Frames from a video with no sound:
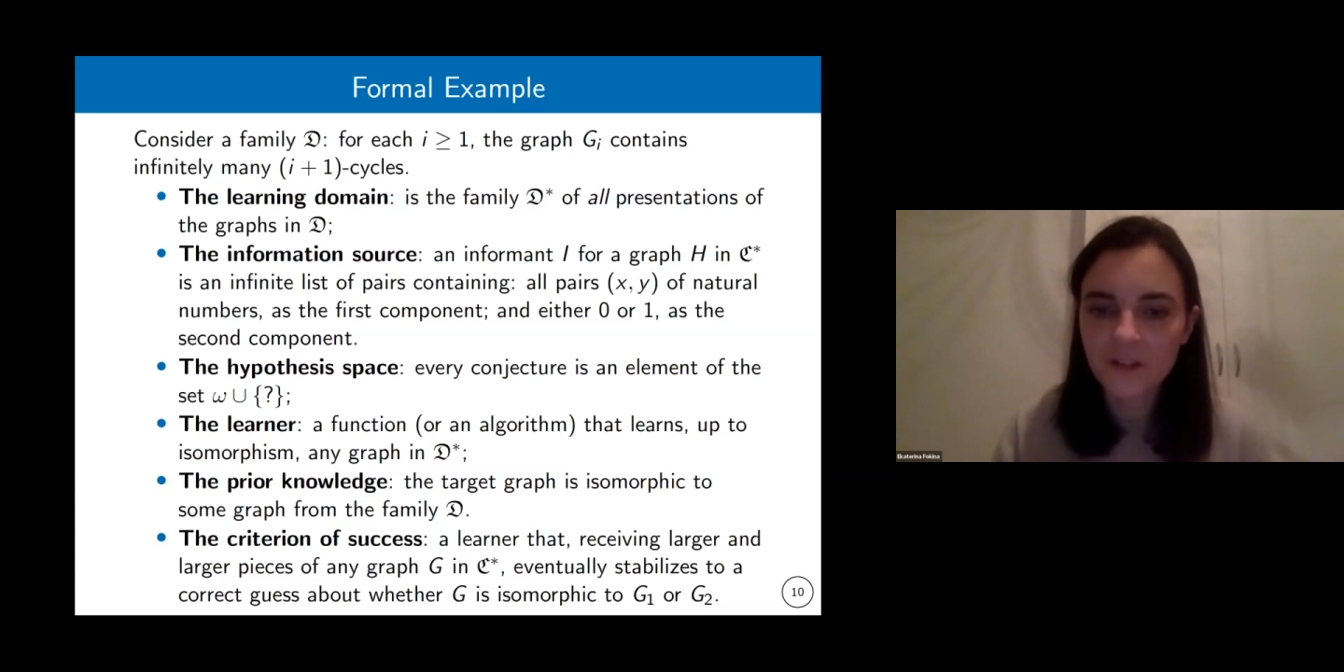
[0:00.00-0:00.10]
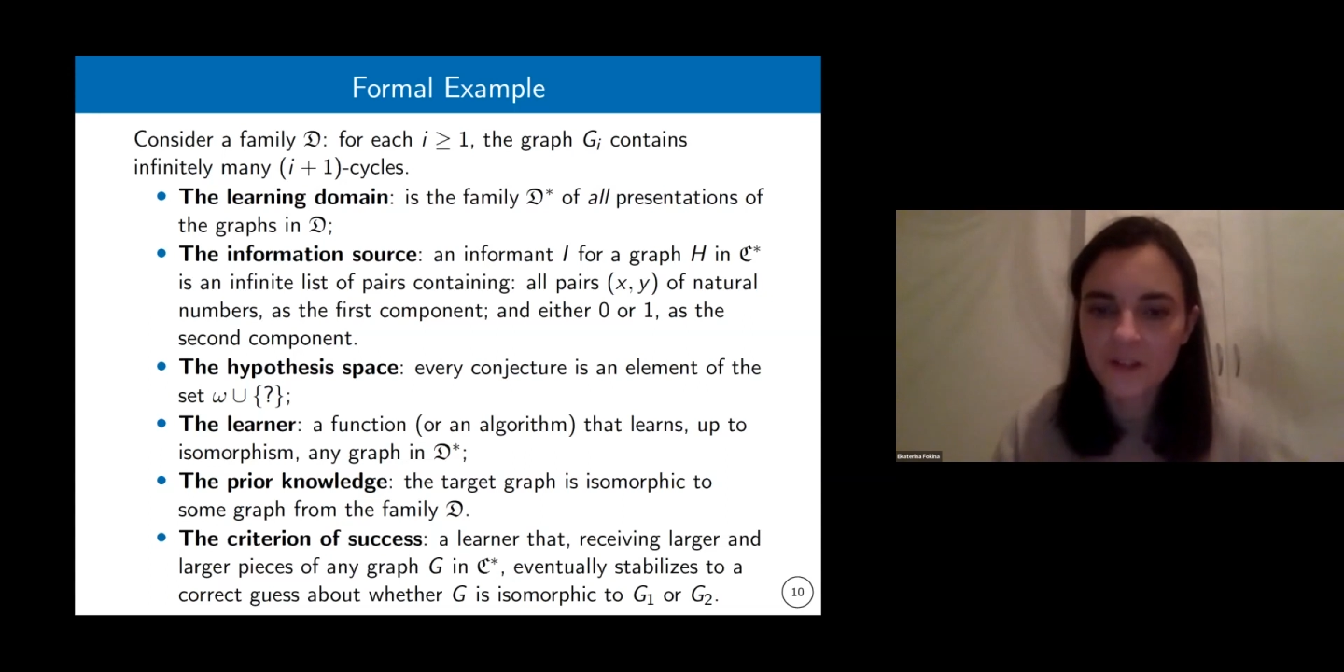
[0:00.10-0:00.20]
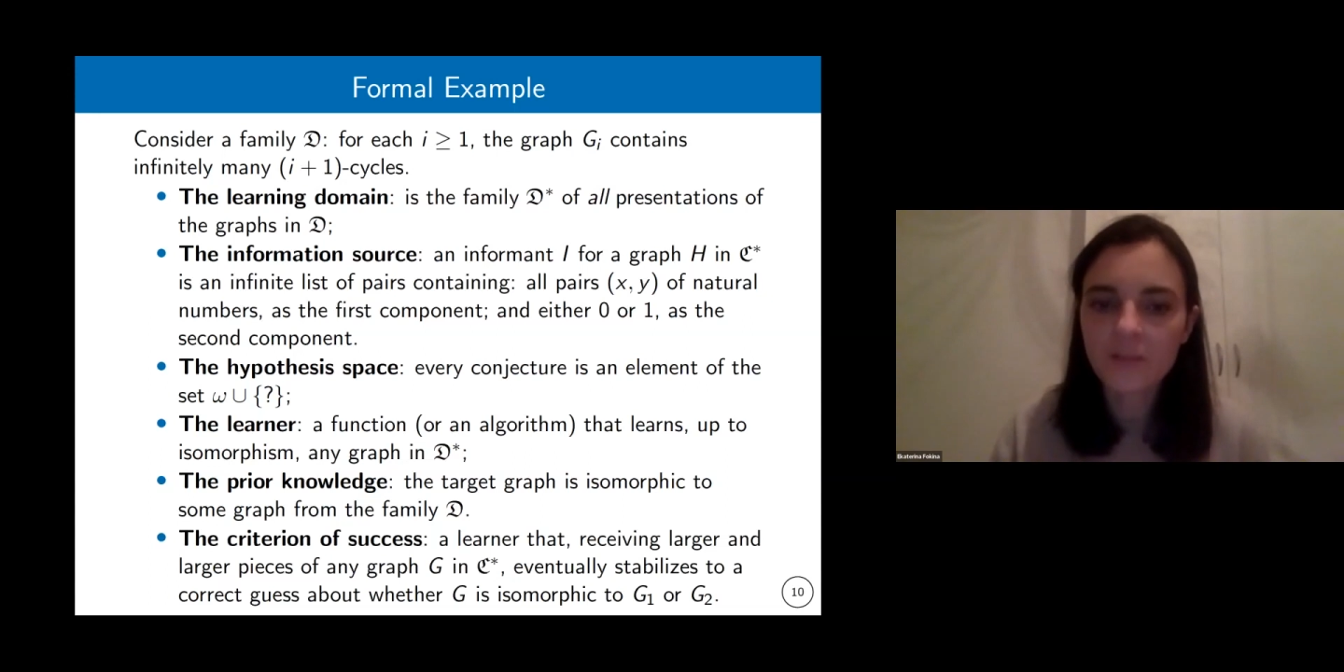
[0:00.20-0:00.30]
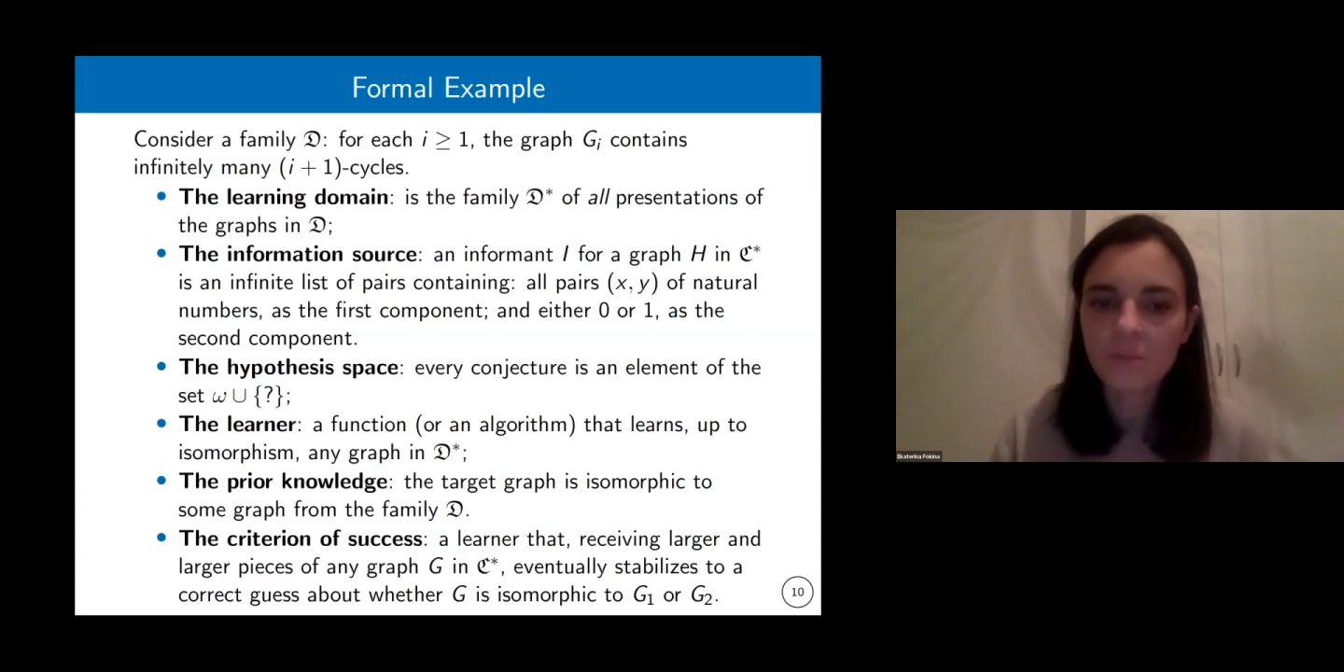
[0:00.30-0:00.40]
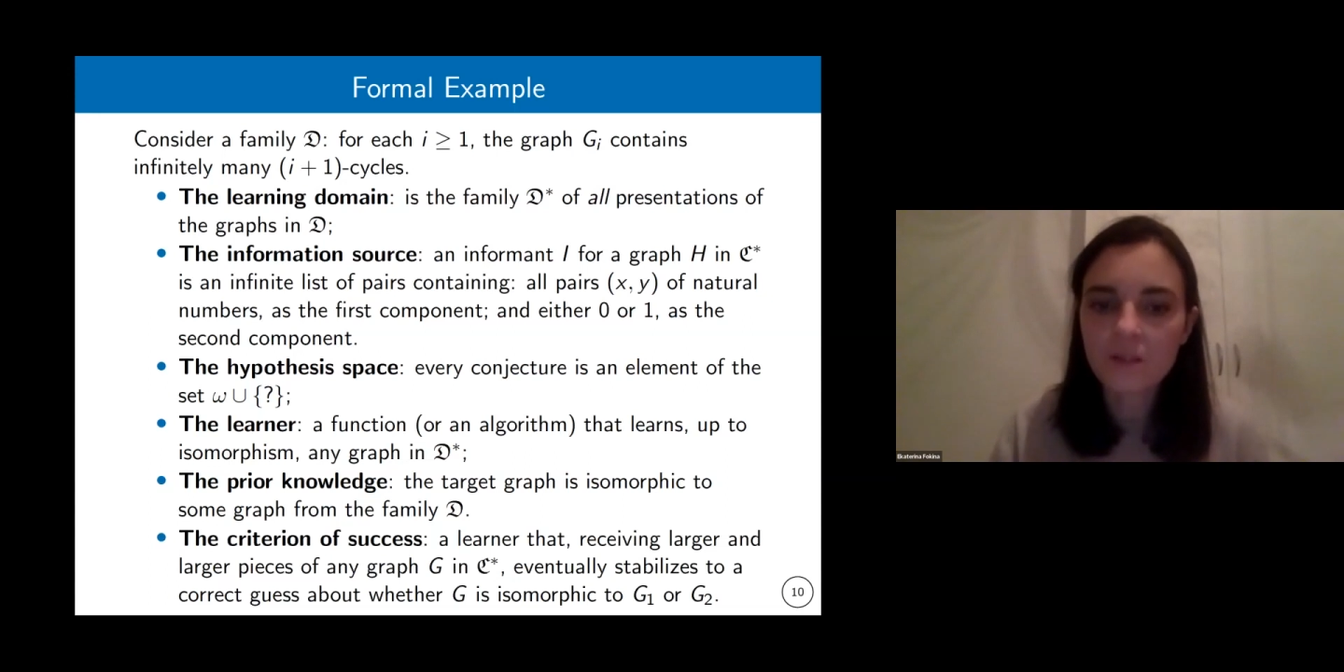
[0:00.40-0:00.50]

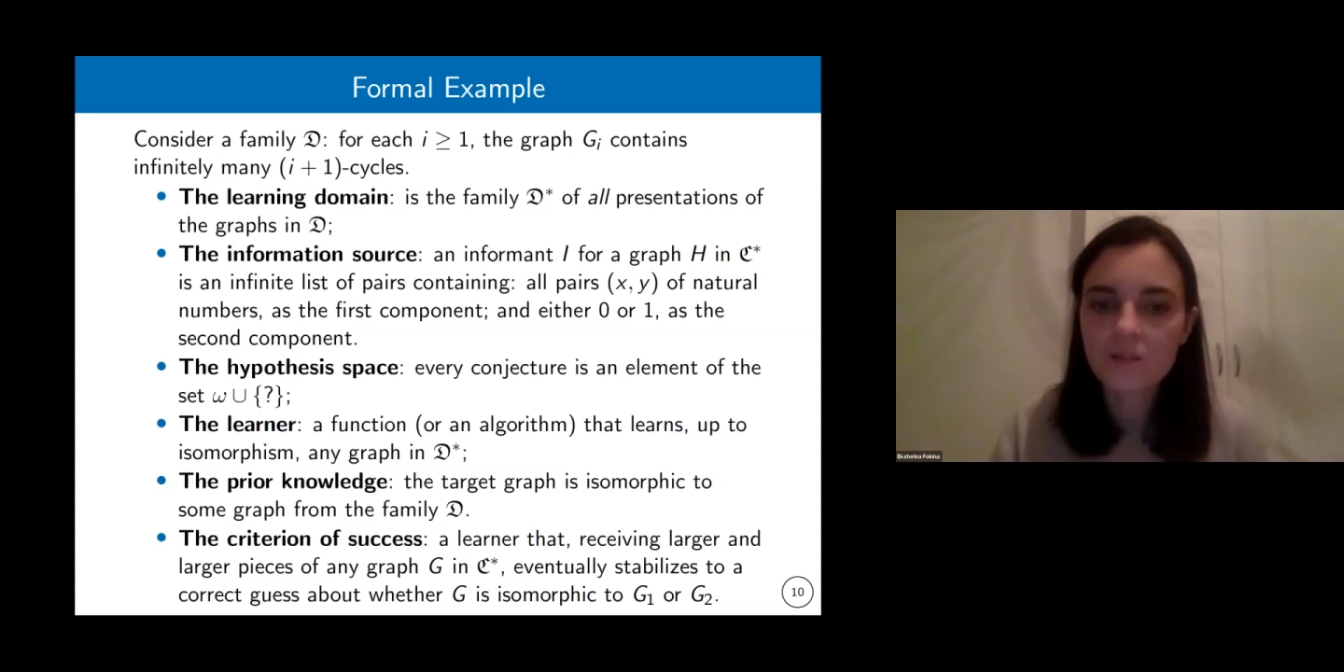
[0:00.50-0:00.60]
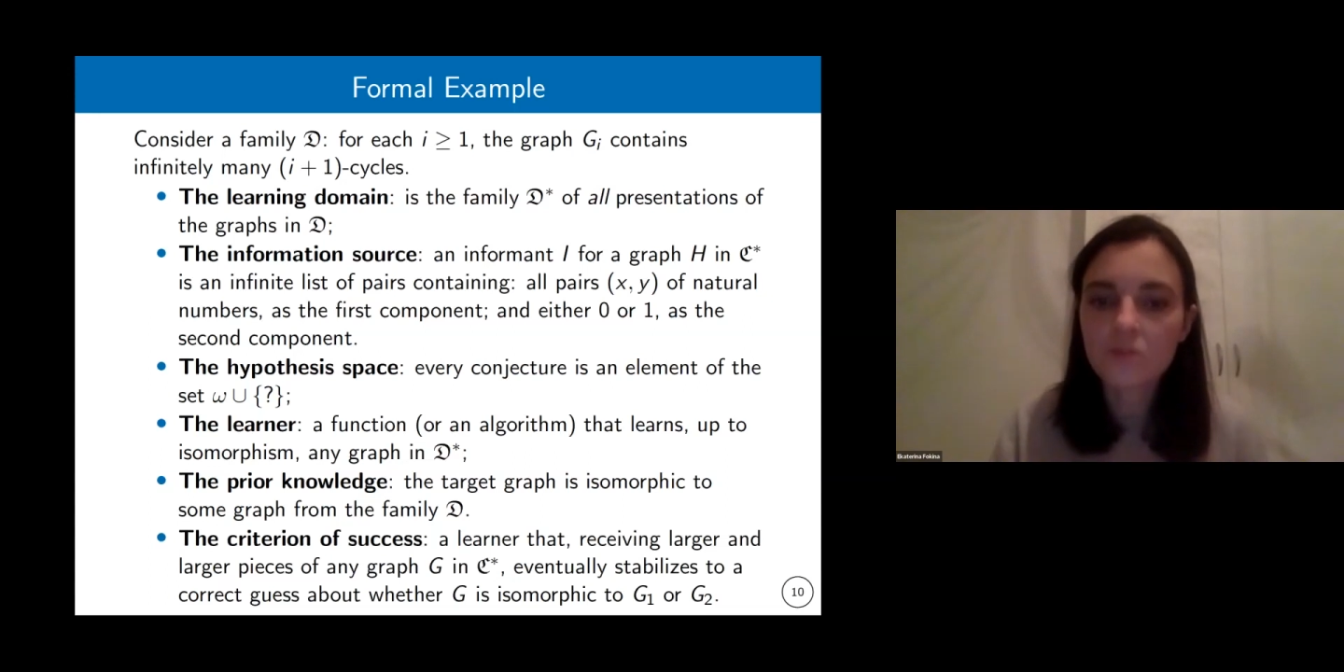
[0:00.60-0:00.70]
really means